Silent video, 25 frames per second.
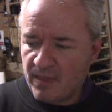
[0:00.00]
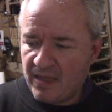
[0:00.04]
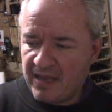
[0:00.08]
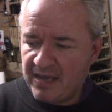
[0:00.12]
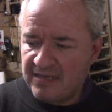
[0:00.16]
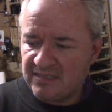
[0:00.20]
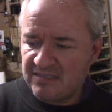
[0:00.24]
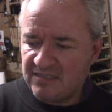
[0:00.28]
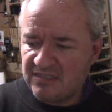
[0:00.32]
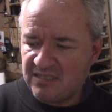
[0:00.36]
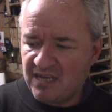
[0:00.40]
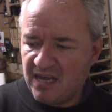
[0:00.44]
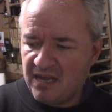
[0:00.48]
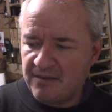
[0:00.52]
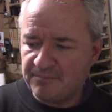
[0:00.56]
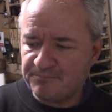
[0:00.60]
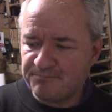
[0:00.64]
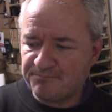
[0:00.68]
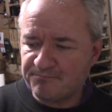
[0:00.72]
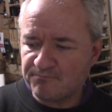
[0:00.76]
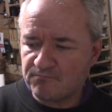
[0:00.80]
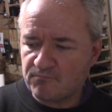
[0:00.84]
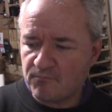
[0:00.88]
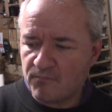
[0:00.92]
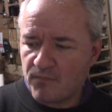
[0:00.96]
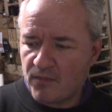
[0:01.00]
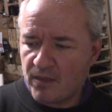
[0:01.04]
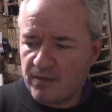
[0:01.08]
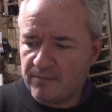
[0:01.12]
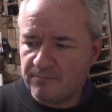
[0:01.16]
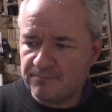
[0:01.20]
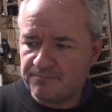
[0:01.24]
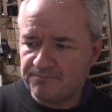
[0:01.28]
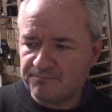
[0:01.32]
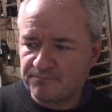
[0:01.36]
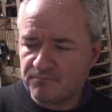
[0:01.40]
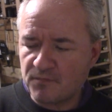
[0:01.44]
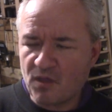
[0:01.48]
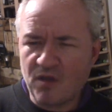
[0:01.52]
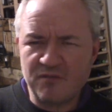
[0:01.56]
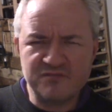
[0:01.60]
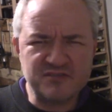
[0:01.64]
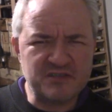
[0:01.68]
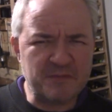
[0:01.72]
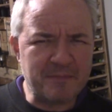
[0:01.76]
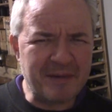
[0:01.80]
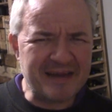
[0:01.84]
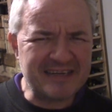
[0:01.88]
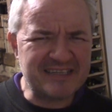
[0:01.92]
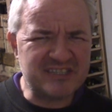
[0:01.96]
And uh,
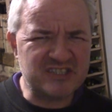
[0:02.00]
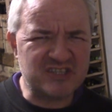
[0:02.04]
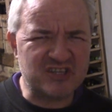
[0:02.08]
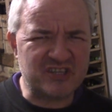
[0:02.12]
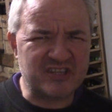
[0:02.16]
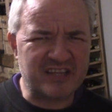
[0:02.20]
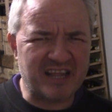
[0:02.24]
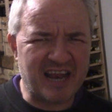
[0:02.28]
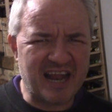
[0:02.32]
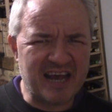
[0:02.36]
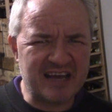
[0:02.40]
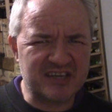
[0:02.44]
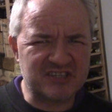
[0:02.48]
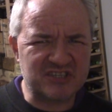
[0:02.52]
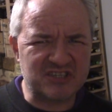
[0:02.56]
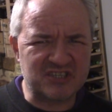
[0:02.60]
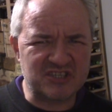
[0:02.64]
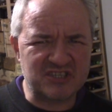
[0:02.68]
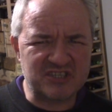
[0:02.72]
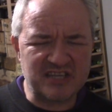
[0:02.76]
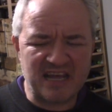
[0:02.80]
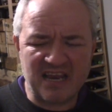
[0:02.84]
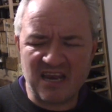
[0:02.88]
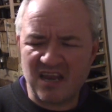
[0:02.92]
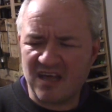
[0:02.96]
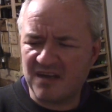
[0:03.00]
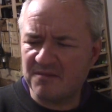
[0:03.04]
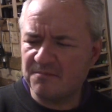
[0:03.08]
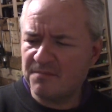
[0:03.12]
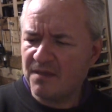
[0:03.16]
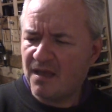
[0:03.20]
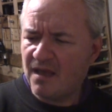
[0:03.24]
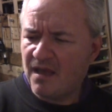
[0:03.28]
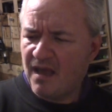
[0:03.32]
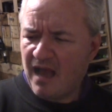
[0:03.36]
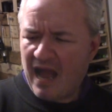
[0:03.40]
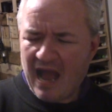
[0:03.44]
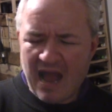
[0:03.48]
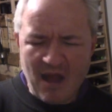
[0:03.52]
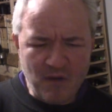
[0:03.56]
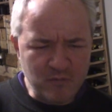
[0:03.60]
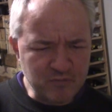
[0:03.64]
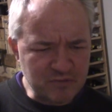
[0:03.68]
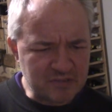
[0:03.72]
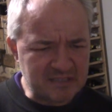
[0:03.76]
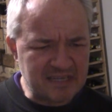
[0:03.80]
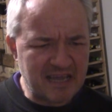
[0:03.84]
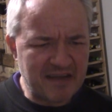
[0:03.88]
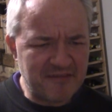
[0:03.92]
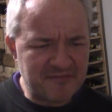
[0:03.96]
obviously better than the likes of Stella. I
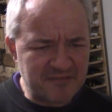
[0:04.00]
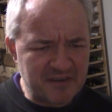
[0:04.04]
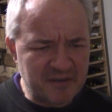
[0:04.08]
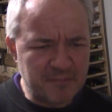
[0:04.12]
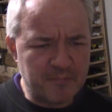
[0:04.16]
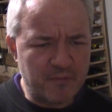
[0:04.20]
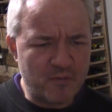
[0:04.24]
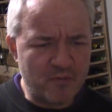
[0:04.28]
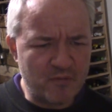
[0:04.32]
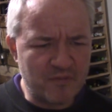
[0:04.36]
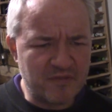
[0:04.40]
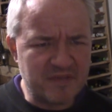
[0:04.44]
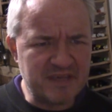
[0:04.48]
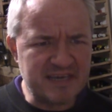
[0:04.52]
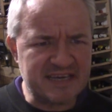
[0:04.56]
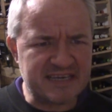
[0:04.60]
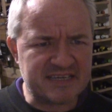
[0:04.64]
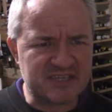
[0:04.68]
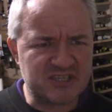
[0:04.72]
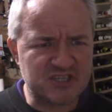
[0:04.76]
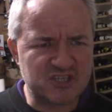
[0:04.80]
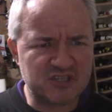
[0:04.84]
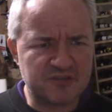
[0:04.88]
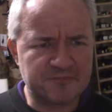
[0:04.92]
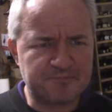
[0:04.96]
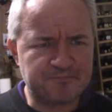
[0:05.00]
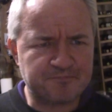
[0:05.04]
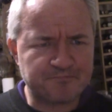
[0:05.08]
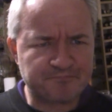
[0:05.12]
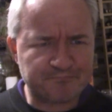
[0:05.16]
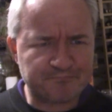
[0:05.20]
would definitely put this